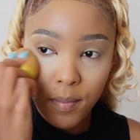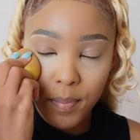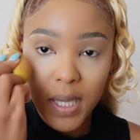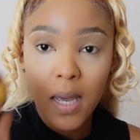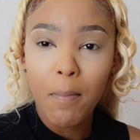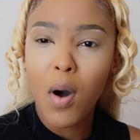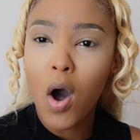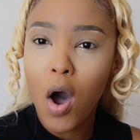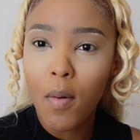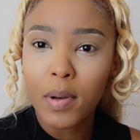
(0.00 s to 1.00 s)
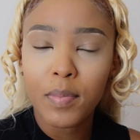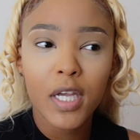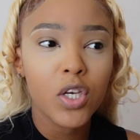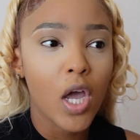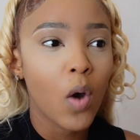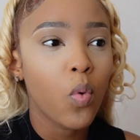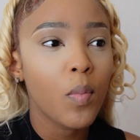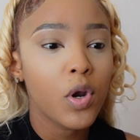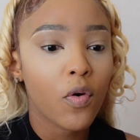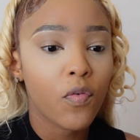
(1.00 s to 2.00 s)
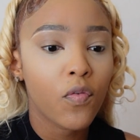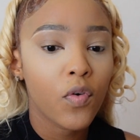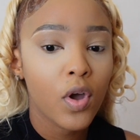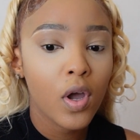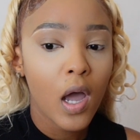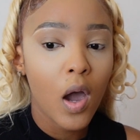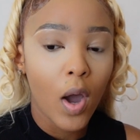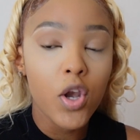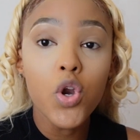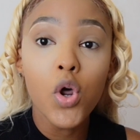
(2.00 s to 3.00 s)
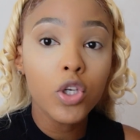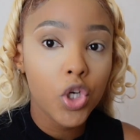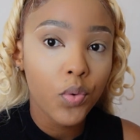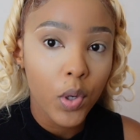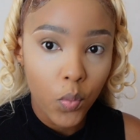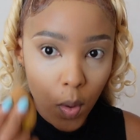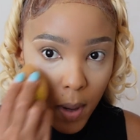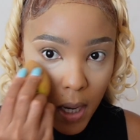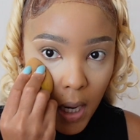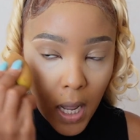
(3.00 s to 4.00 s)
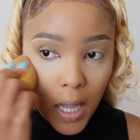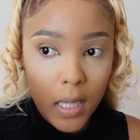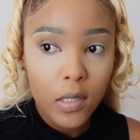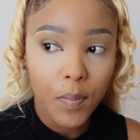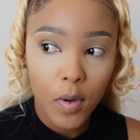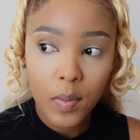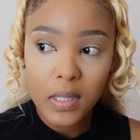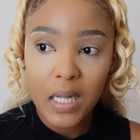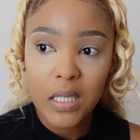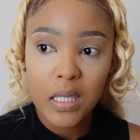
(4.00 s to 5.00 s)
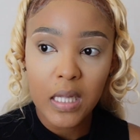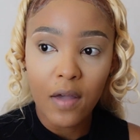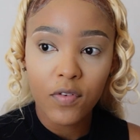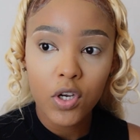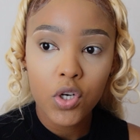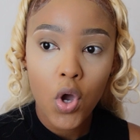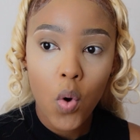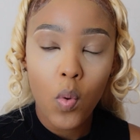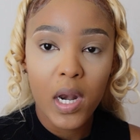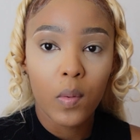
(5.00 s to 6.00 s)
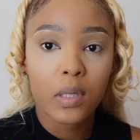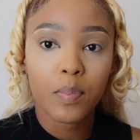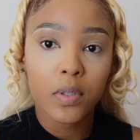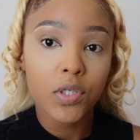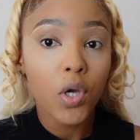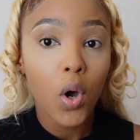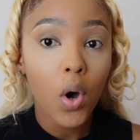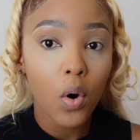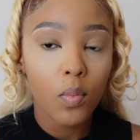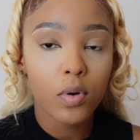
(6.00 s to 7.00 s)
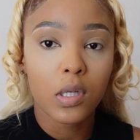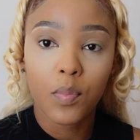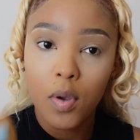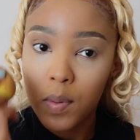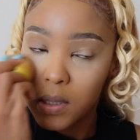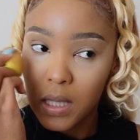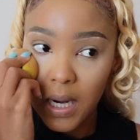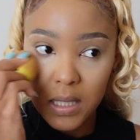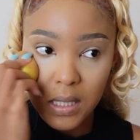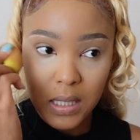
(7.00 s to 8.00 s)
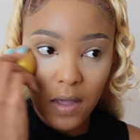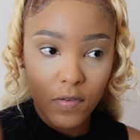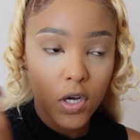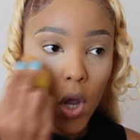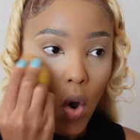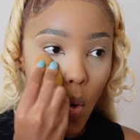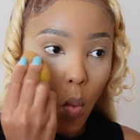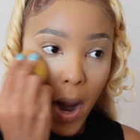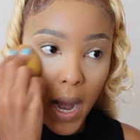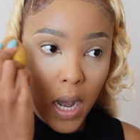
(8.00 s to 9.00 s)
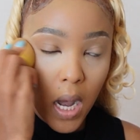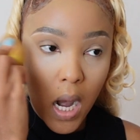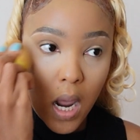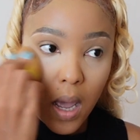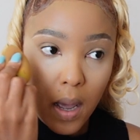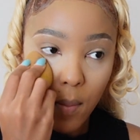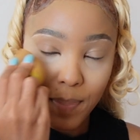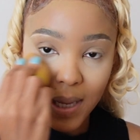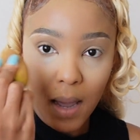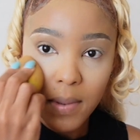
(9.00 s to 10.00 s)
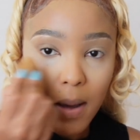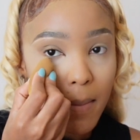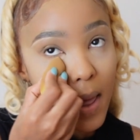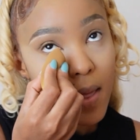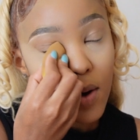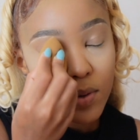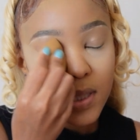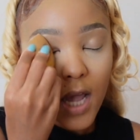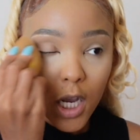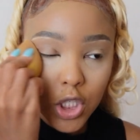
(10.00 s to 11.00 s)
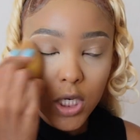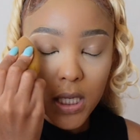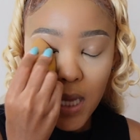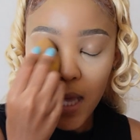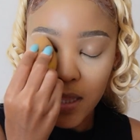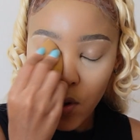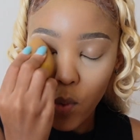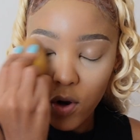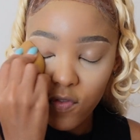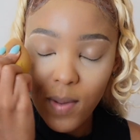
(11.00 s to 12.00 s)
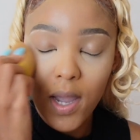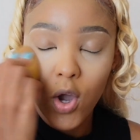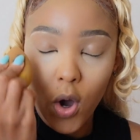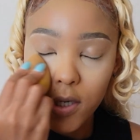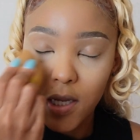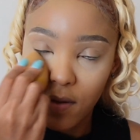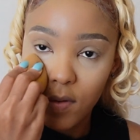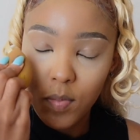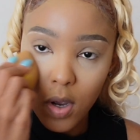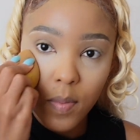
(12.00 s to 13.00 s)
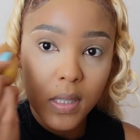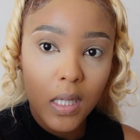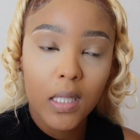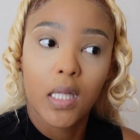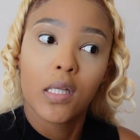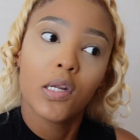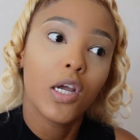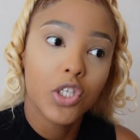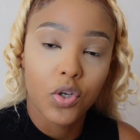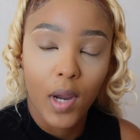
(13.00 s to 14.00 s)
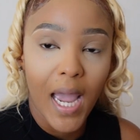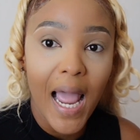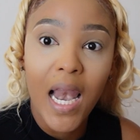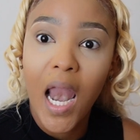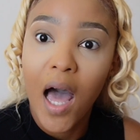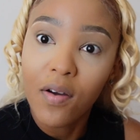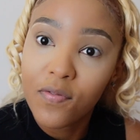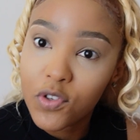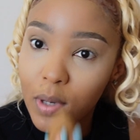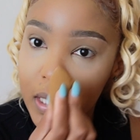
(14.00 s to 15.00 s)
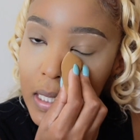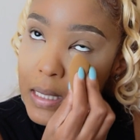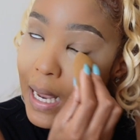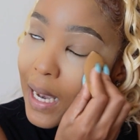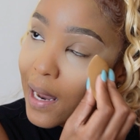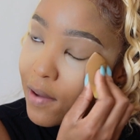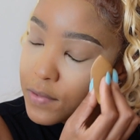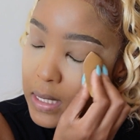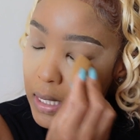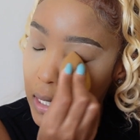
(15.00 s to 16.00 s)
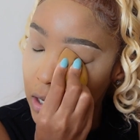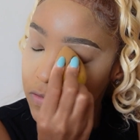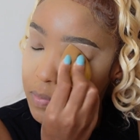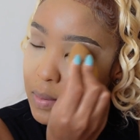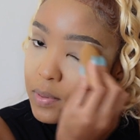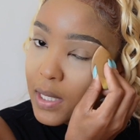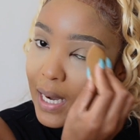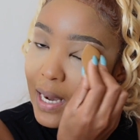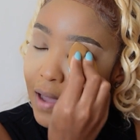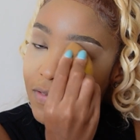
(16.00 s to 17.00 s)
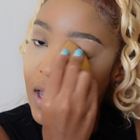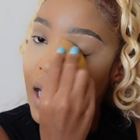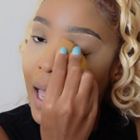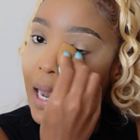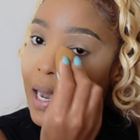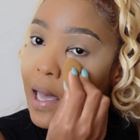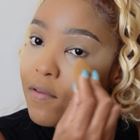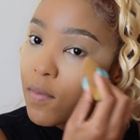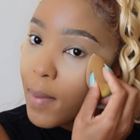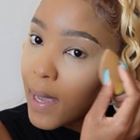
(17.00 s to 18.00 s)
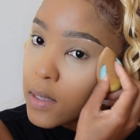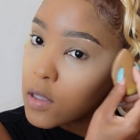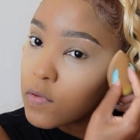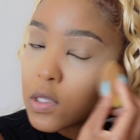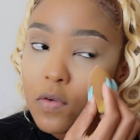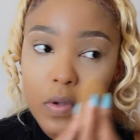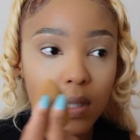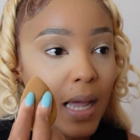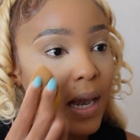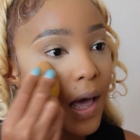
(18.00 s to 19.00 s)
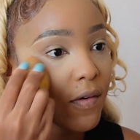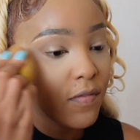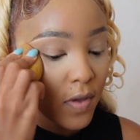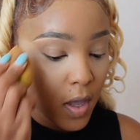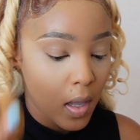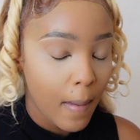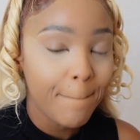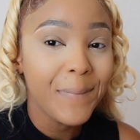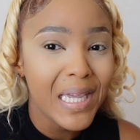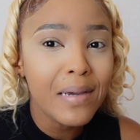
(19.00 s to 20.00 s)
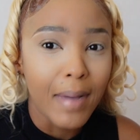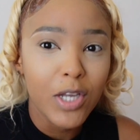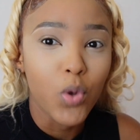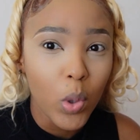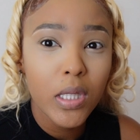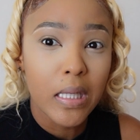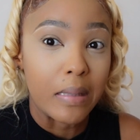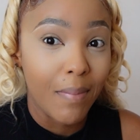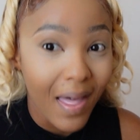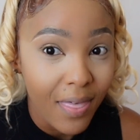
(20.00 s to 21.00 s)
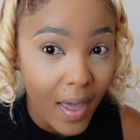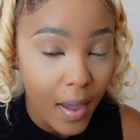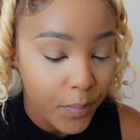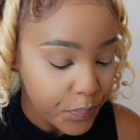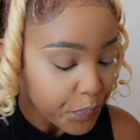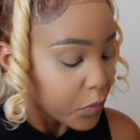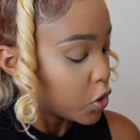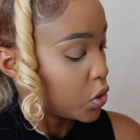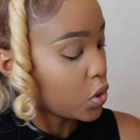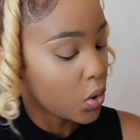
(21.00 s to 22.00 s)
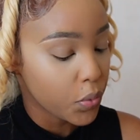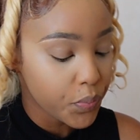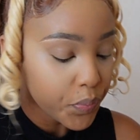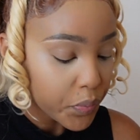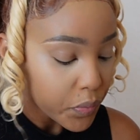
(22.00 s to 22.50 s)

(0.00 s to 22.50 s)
being a mom and being a woman of a nurturing woman is a purpose I discovered when I was building a home. It was a purpose that I discovered when becoming a mother. I would say, actually, I think one of my God-given purposes is nurturing. I love doing this. I love taking care of the people that I love. I love my acts of service. I love being my daughter's mother. So